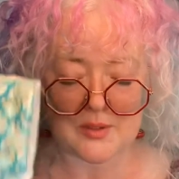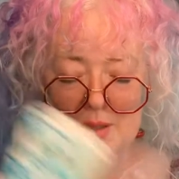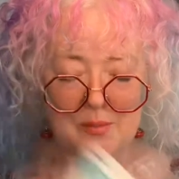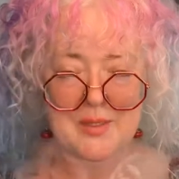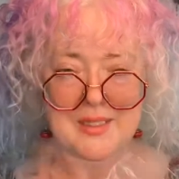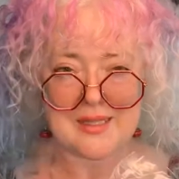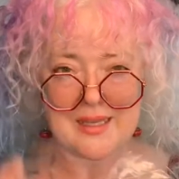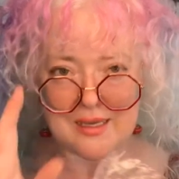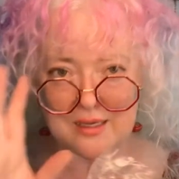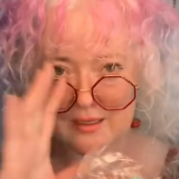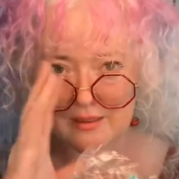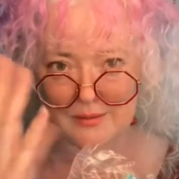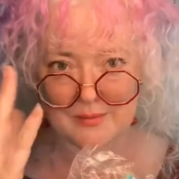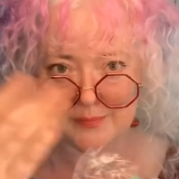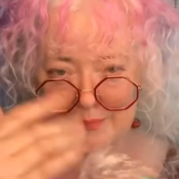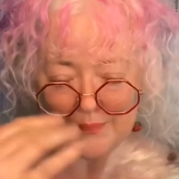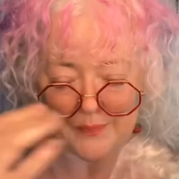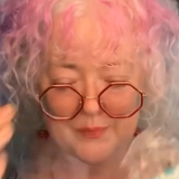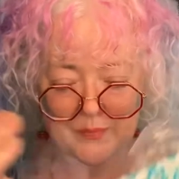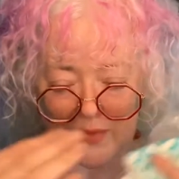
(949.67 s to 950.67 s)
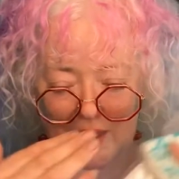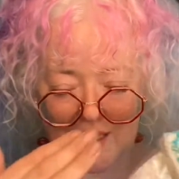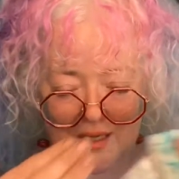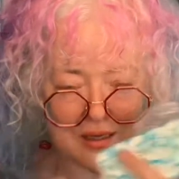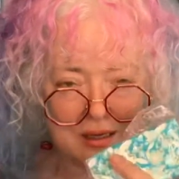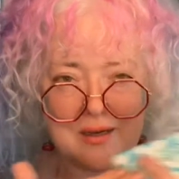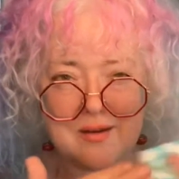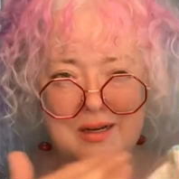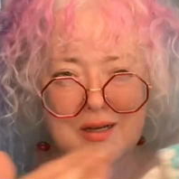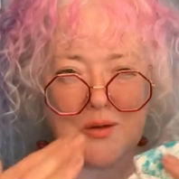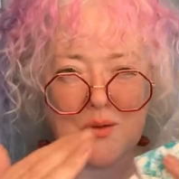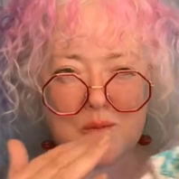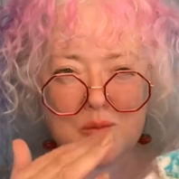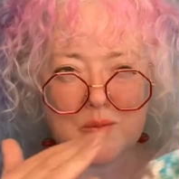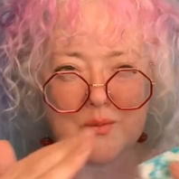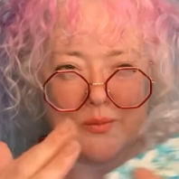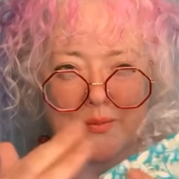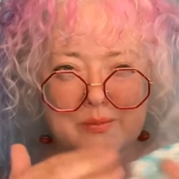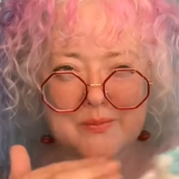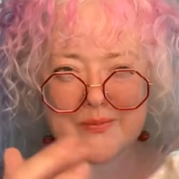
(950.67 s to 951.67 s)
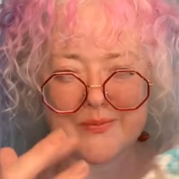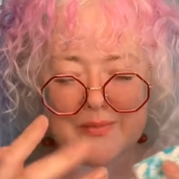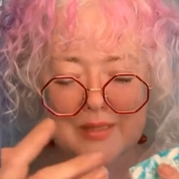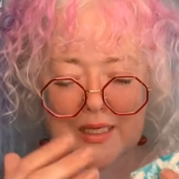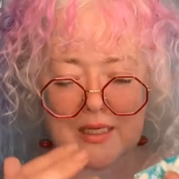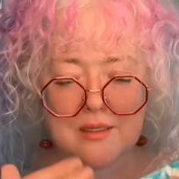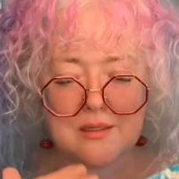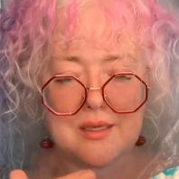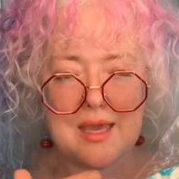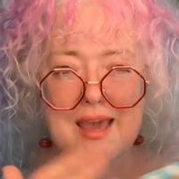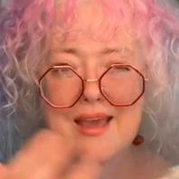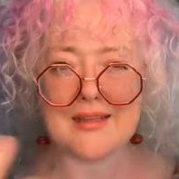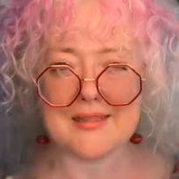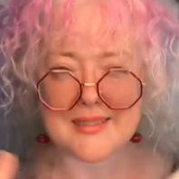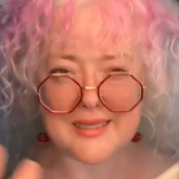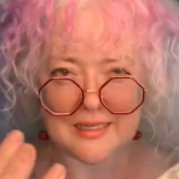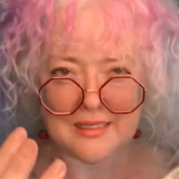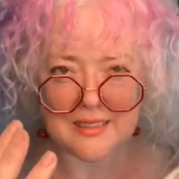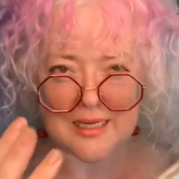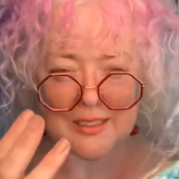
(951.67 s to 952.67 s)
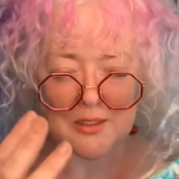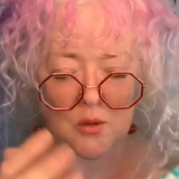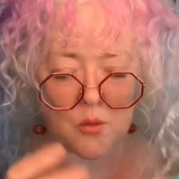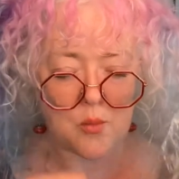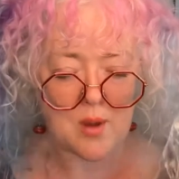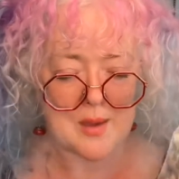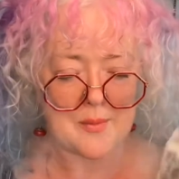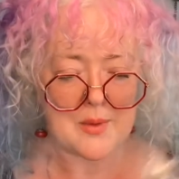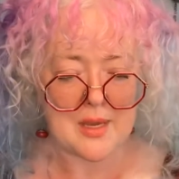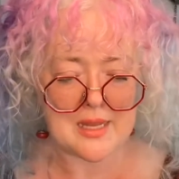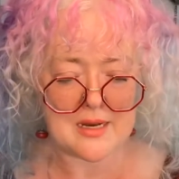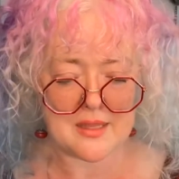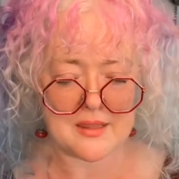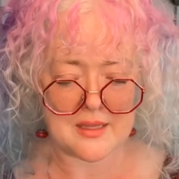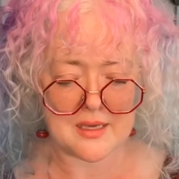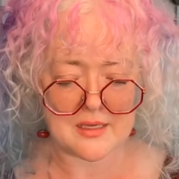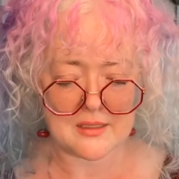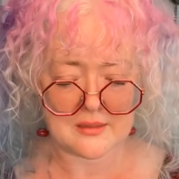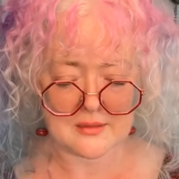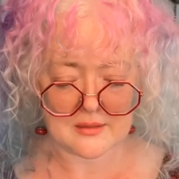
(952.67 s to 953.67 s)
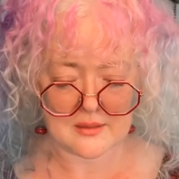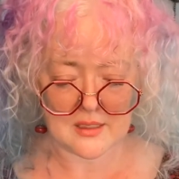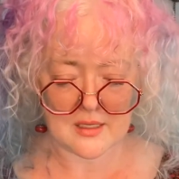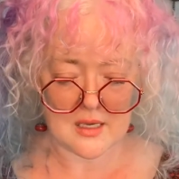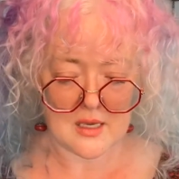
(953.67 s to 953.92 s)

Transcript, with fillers: I mean, like, you know, like hand sanitizer wipe kind of things.